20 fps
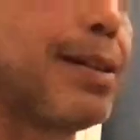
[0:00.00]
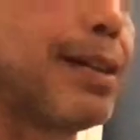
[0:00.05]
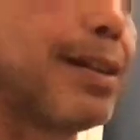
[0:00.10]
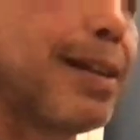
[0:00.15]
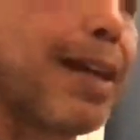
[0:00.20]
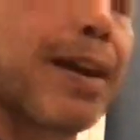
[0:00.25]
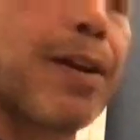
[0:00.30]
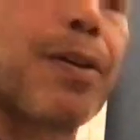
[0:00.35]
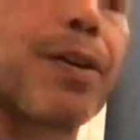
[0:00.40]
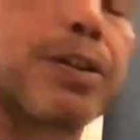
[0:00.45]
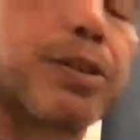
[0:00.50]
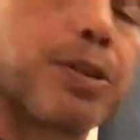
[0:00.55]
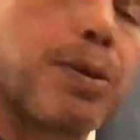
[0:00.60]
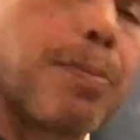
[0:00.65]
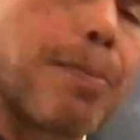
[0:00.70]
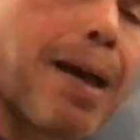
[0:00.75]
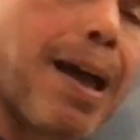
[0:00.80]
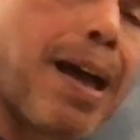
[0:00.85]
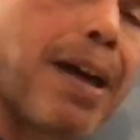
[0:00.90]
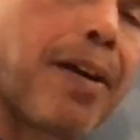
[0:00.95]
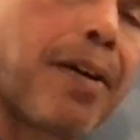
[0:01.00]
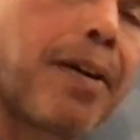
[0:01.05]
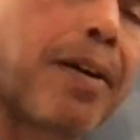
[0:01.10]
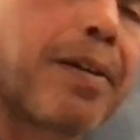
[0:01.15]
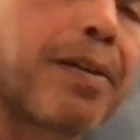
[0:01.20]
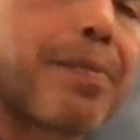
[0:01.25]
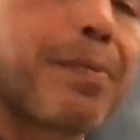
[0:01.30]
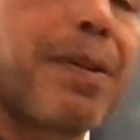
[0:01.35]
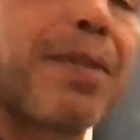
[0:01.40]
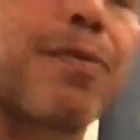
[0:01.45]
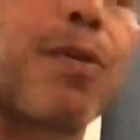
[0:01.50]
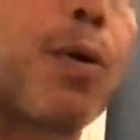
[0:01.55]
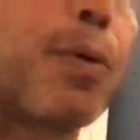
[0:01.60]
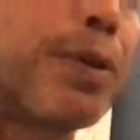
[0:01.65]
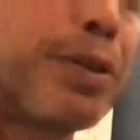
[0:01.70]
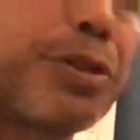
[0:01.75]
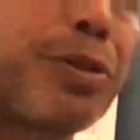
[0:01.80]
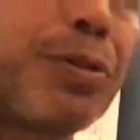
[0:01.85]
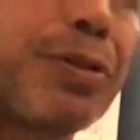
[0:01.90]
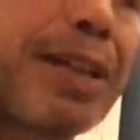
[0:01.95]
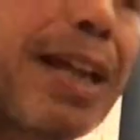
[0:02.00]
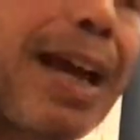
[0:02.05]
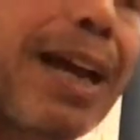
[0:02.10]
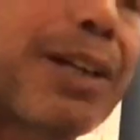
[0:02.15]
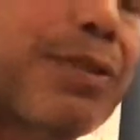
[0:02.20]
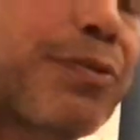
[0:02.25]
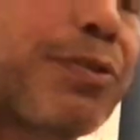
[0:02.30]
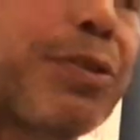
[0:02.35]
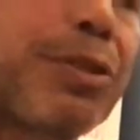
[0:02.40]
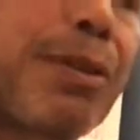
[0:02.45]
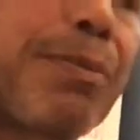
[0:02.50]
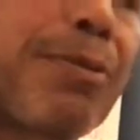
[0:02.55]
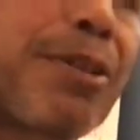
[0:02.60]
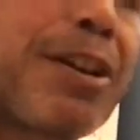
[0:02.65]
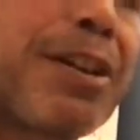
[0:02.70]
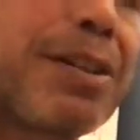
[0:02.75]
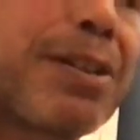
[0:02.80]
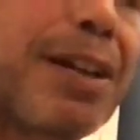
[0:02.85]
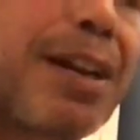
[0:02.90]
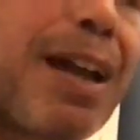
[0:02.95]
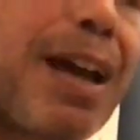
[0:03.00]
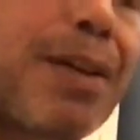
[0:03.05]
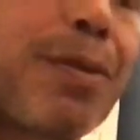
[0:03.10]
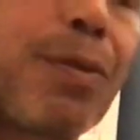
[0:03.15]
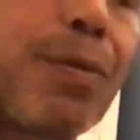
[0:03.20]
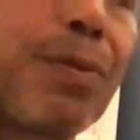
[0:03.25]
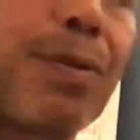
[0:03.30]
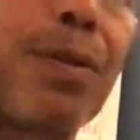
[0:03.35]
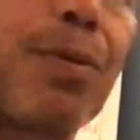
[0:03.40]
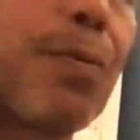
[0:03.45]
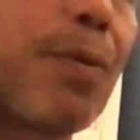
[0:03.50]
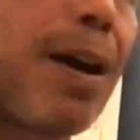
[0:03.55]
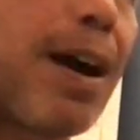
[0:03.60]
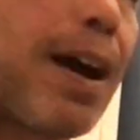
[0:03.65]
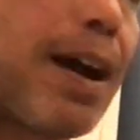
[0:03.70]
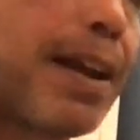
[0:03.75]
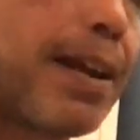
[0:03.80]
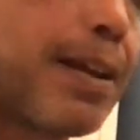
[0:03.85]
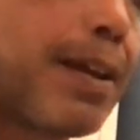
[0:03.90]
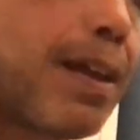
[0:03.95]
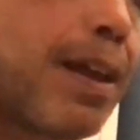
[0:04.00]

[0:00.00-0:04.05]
the letter doesn't matter. I've always used X for some reason. I don't know why.